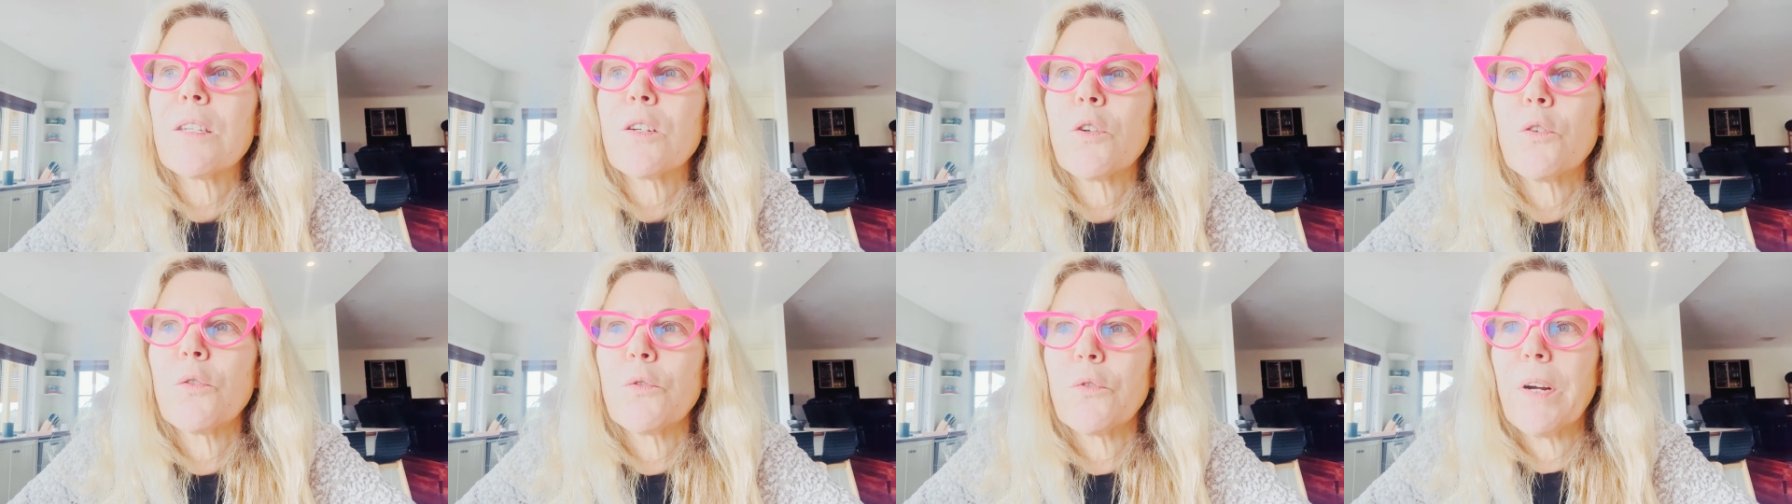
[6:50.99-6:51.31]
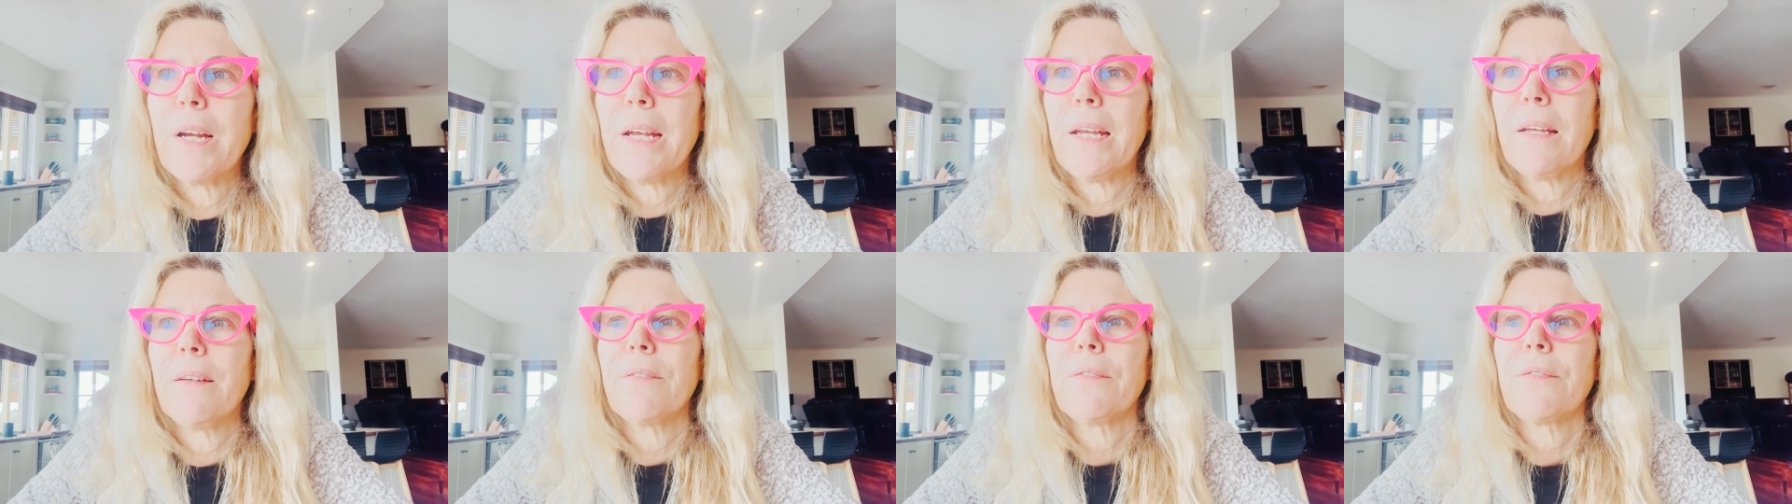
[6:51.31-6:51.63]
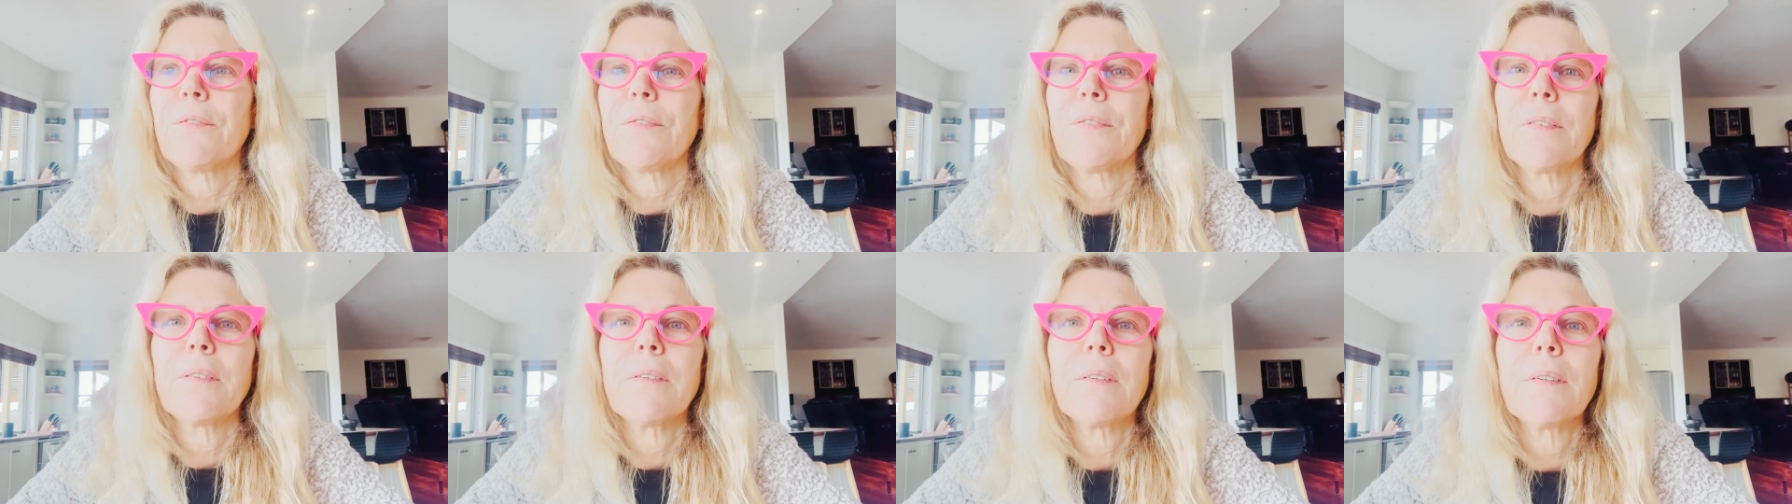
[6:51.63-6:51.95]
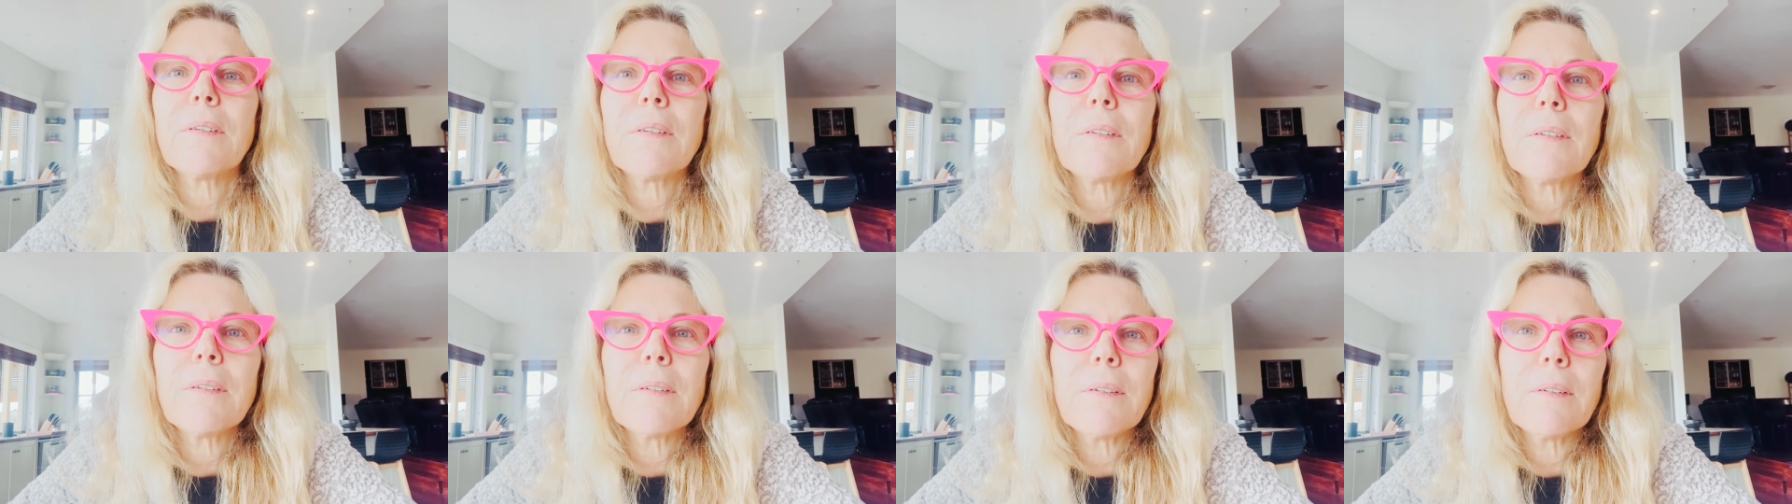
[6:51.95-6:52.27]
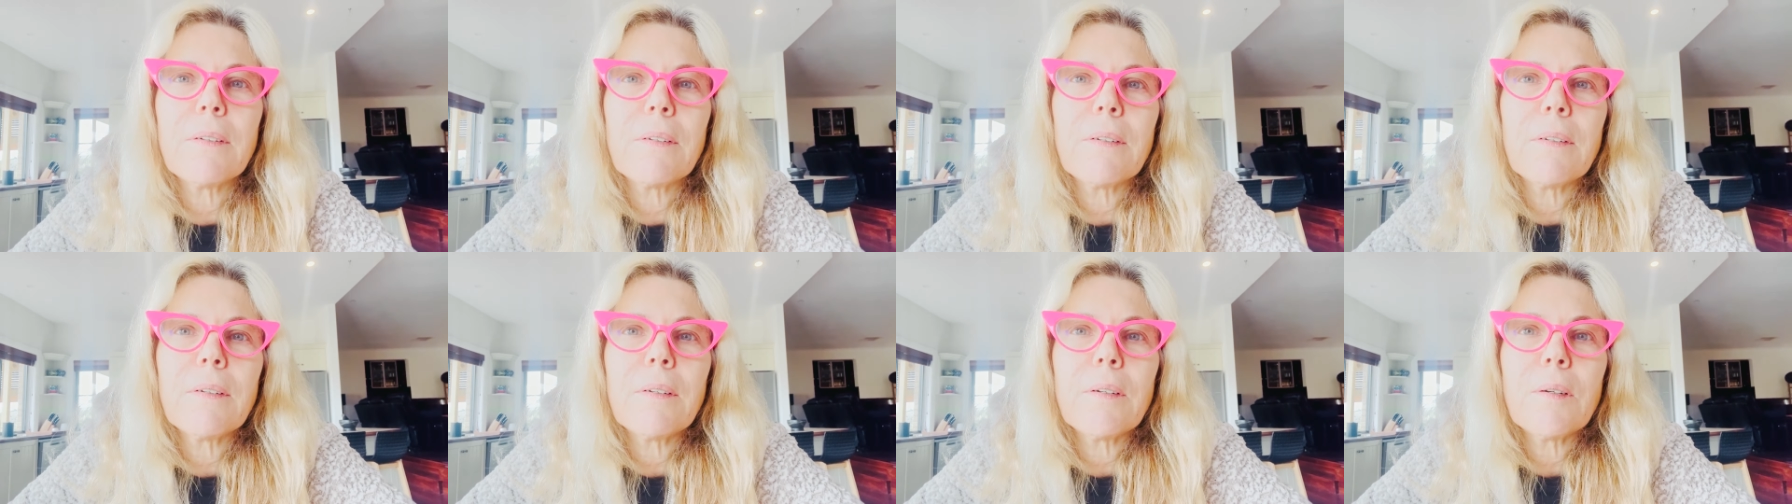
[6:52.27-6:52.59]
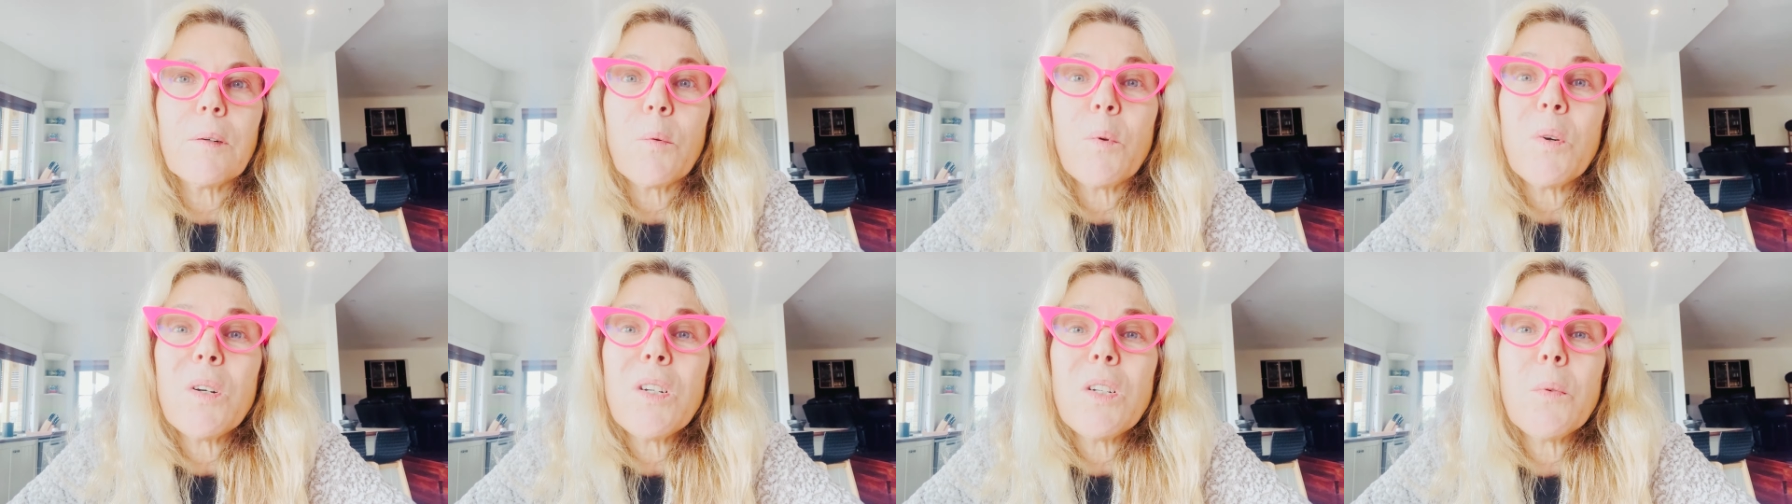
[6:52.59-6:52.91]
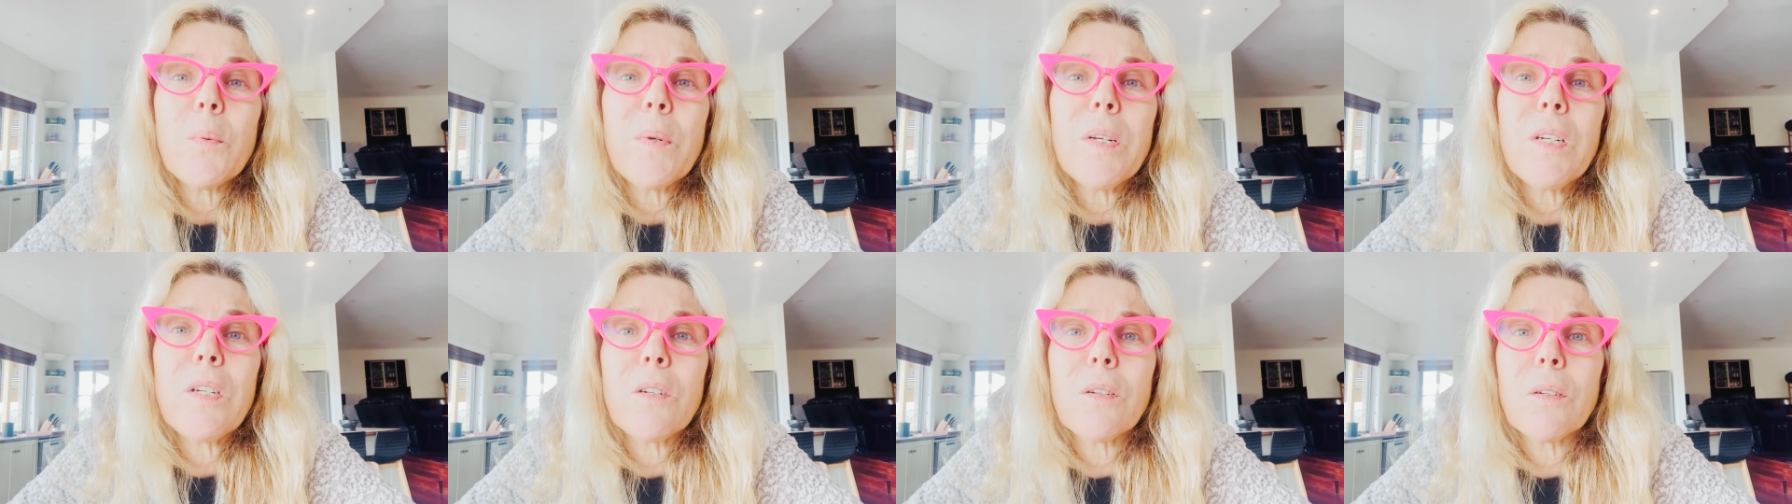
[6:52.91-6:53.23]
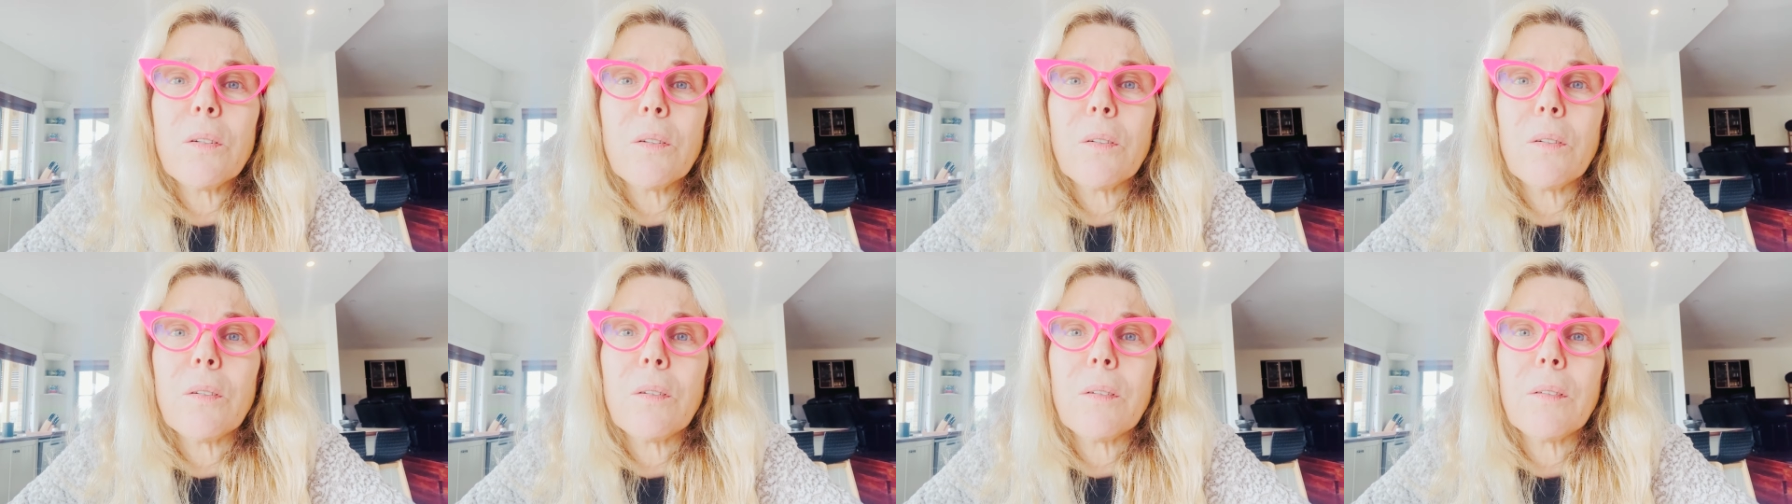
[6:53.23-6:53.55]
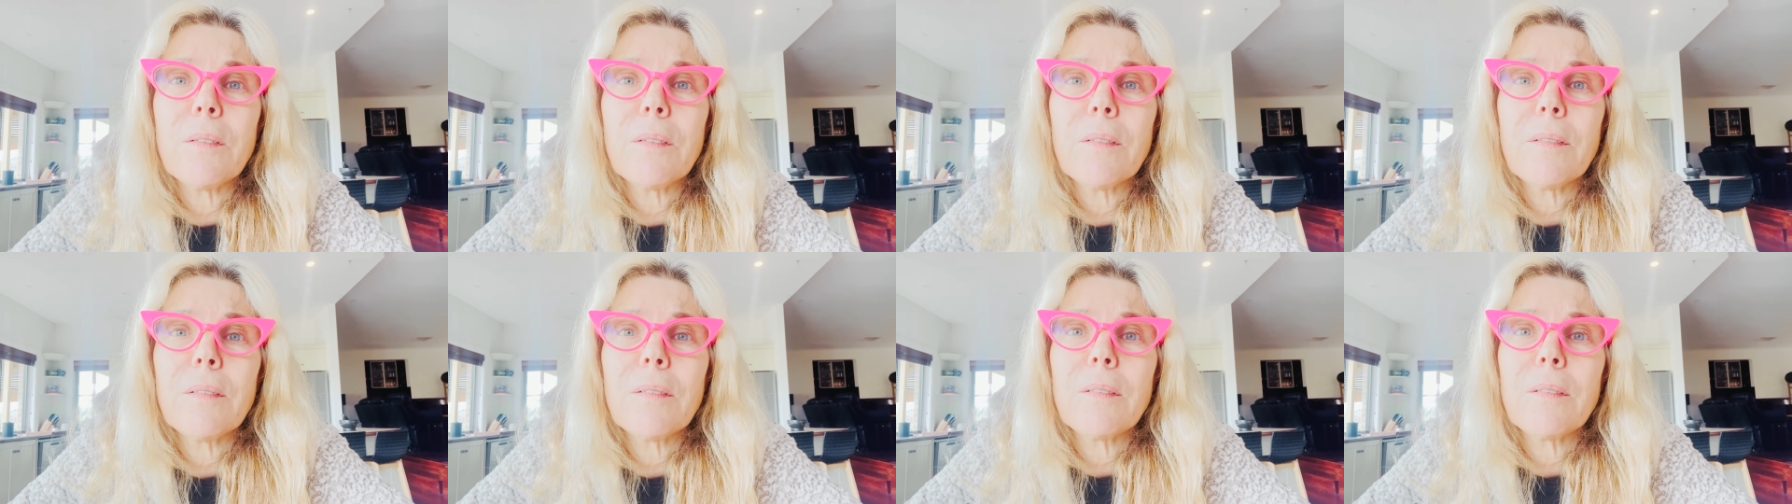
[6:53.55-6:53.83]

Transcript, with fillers: grief, what do we do?